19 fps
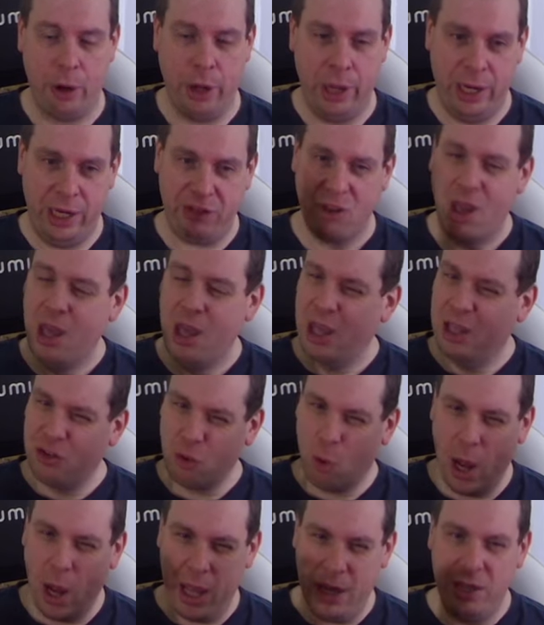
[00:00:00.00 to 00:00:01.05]
and it's
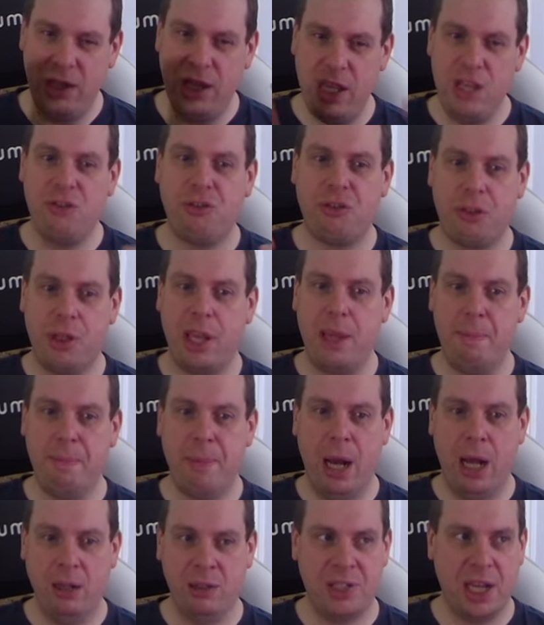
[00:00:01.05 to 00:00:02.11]
quite a niche thing in
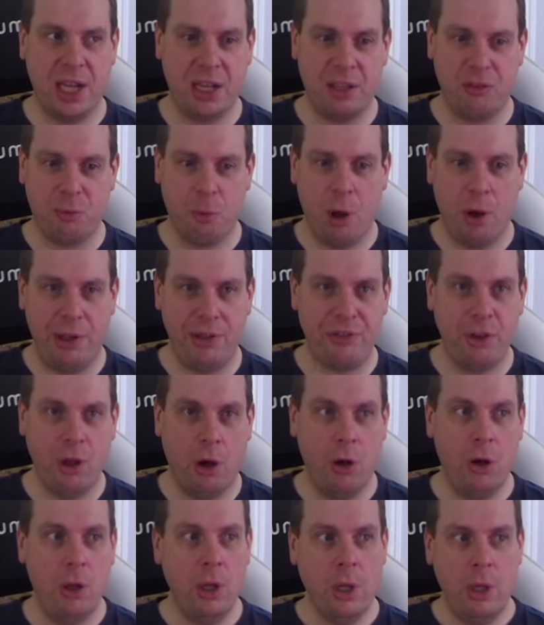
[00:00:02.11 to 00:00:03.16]
BattleTech as well. It's
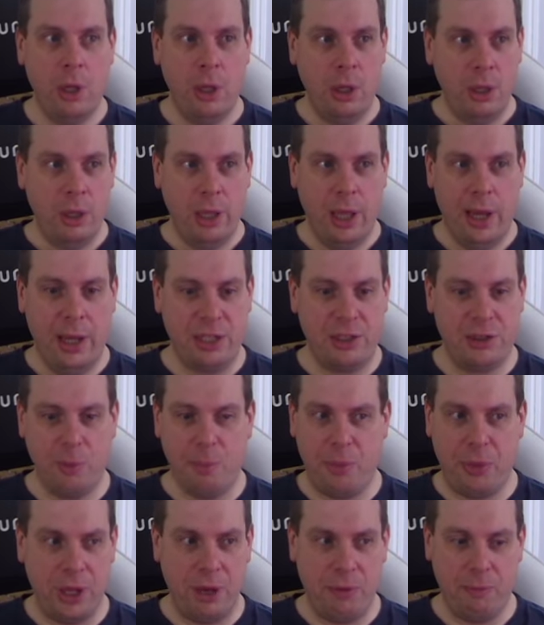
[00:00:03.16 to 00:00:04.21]
not like
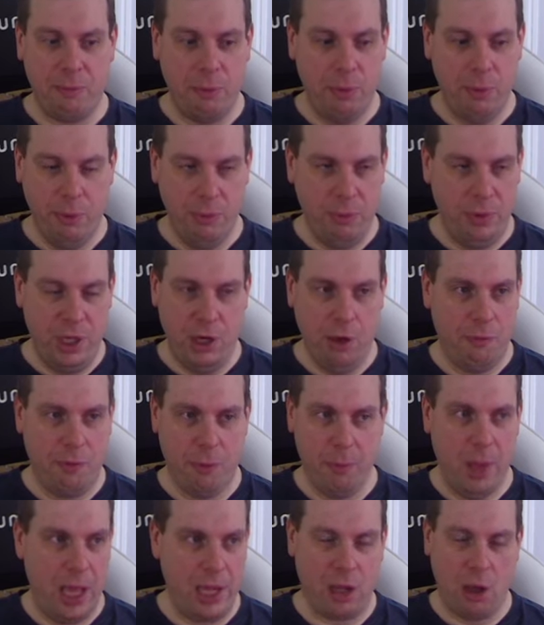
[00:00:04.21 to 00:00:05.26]
something, you know, from
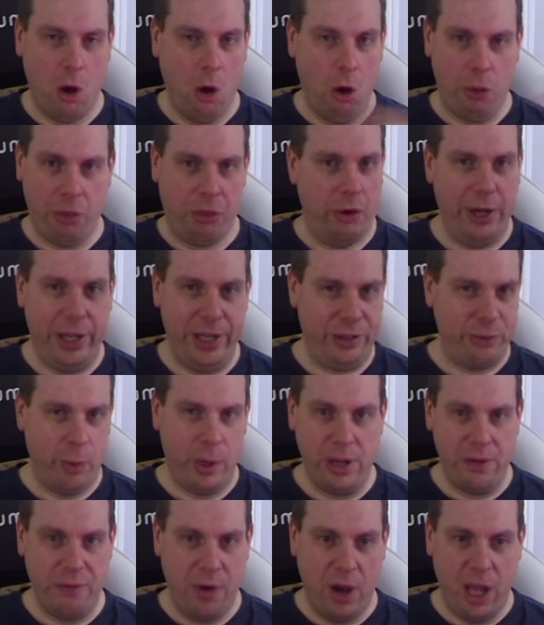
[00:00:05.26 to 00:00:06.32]
like Core
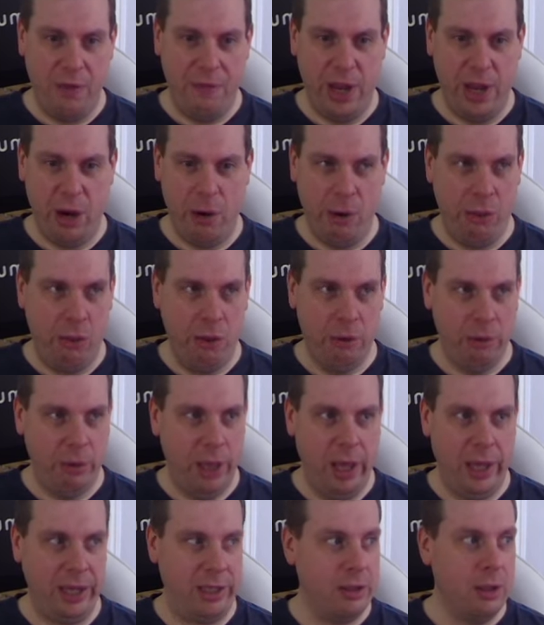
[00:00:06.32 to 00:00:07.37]
3025 era that
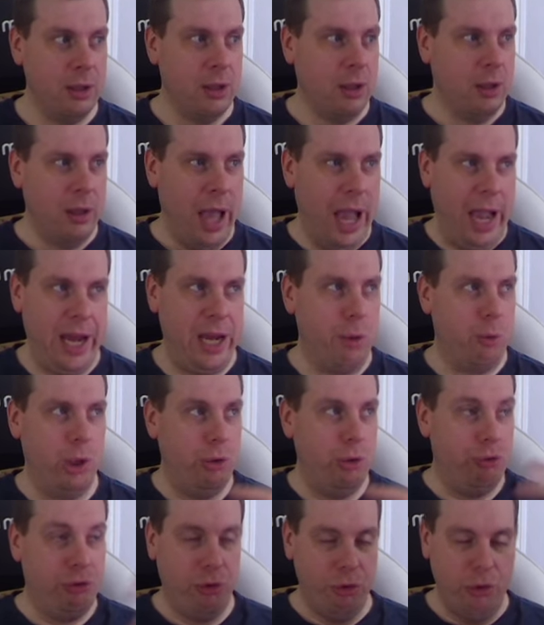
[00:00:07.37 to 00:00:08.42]
like anyone
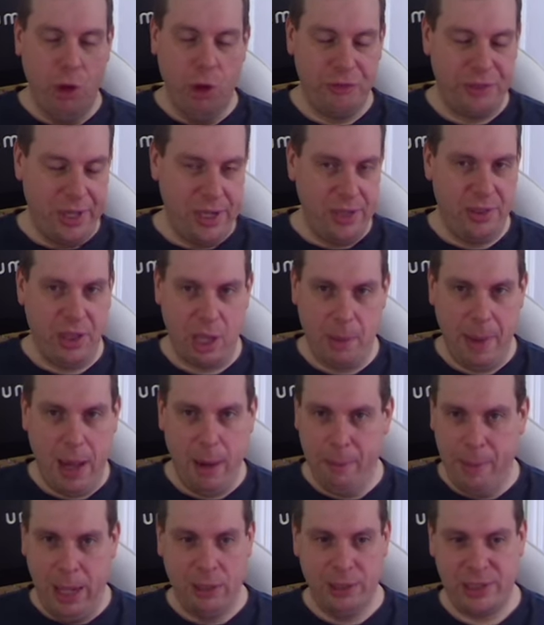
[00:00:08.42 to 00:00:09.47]
who knows anything about
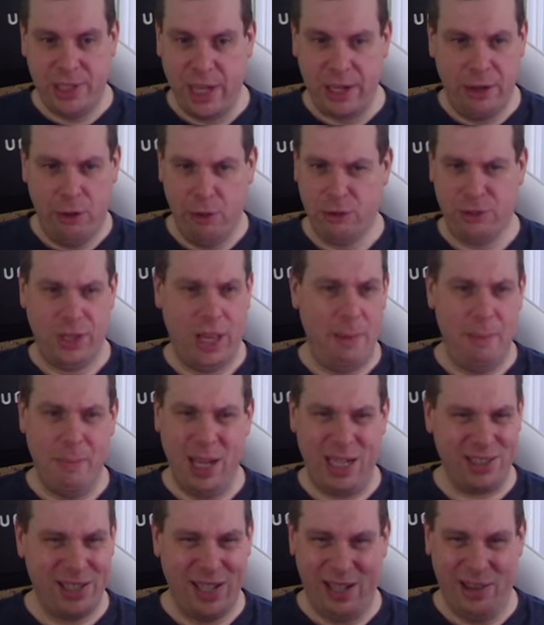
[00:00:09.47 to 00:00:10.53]
BattleTech knows like
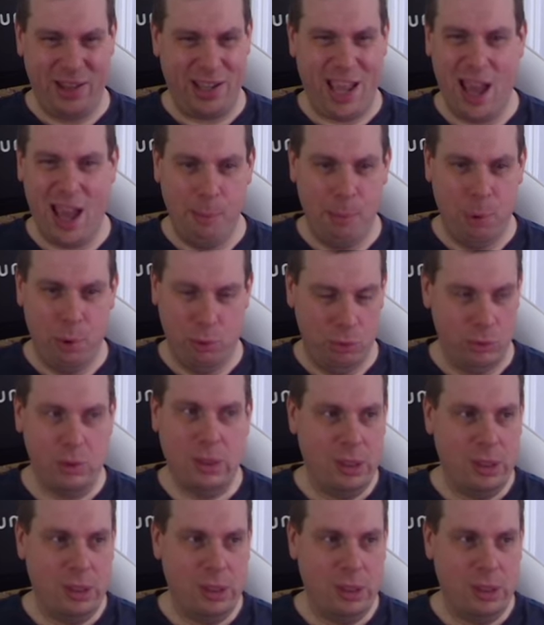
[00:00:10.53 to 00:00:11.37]
mechs like the Catapult,